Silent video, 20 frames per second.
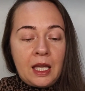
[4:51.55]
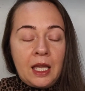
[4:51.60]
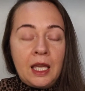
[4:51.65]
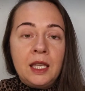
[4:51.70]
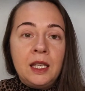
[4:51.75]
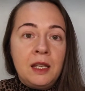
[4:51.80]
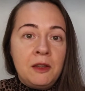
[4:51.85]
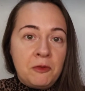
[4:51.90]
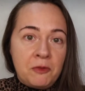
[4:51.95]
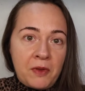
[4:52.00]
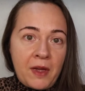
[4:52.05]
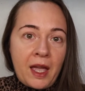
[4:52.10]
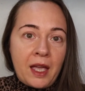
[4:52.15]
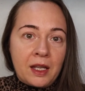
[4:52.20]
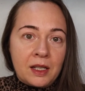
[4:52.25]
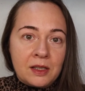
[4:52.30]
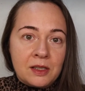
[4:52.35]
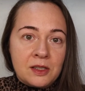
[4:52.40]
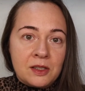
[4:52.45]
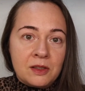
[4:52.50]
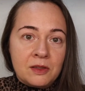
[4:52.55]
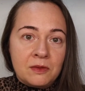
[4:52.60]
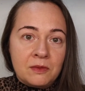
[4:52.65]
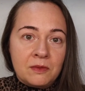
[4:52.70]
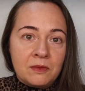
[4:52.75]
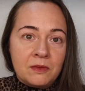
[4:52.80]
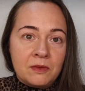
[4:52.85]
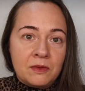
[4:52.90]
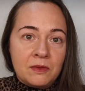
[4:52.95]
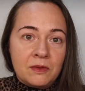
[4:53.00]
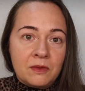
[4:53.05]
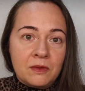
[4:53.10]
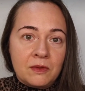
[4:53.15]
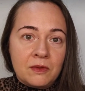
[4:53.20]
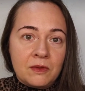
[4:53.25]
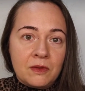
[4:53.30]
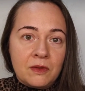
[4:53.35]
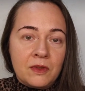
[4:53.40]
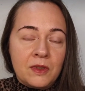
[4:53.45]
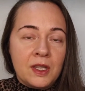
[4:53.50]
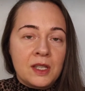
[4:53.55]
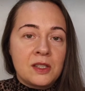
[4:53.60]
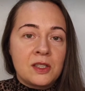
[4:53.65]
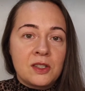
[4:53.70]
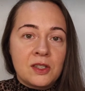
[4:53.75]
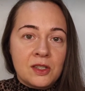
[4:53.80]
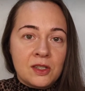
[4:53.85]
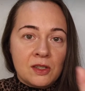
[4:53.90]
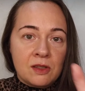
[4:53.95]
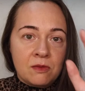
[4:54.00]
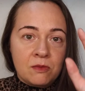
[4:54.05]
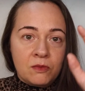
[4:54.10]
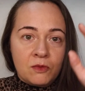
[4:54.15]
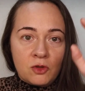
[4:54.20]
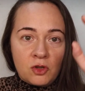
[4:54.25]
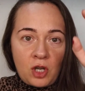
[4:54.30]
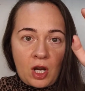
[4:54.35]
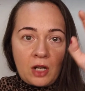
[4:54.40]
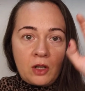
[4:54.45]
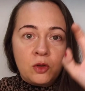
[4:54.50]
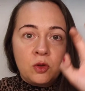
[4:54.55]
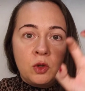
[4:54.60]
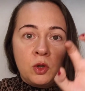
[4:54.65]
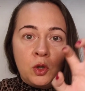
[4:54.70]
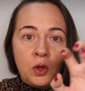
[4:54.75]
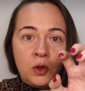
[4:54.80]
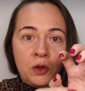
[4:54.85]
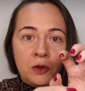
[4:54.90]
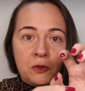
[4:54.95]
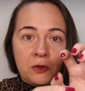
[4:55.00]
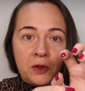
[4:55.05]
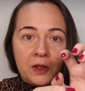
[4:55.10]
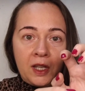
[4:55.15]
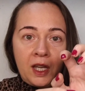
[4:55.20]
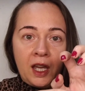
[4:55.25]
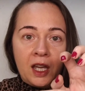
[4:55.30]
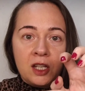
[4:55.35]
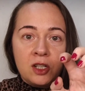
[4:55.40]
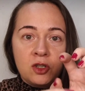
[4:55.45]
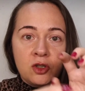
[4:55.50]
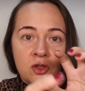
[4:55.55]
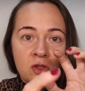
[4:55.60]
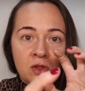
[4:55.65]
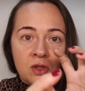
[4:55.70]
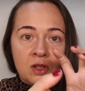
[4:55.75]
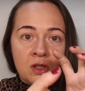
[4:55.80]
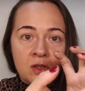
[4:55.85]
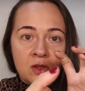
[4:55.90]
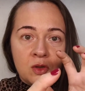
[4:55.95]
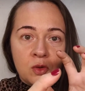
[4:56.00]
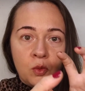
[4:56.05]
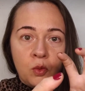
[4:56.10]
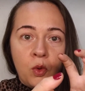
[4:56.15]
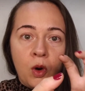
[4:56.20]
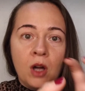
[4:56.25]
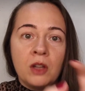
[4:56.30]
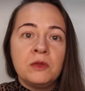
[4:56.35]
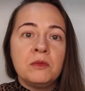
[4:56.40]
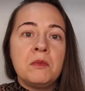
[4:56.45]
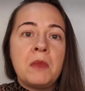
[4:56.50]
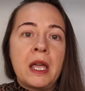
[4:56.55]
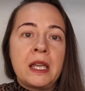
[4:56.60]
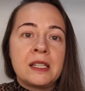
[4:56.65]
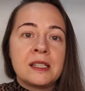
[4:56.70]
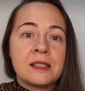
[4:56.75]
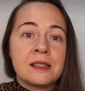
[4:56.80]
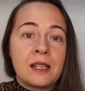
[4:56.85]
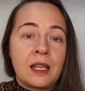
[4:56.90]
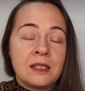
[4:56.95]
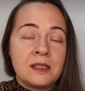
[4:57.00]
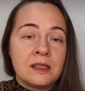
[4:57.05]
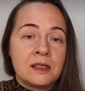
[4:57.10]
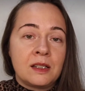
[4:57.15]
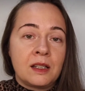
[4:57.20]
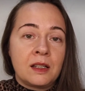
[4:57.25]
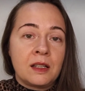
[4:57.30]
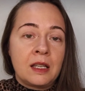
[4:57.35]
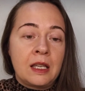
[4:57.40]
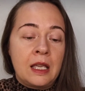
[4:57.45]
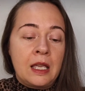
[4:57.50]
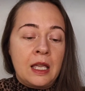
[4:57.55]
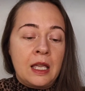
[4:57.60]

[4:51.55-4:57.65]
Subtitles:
In effect, this chakra unification into one main center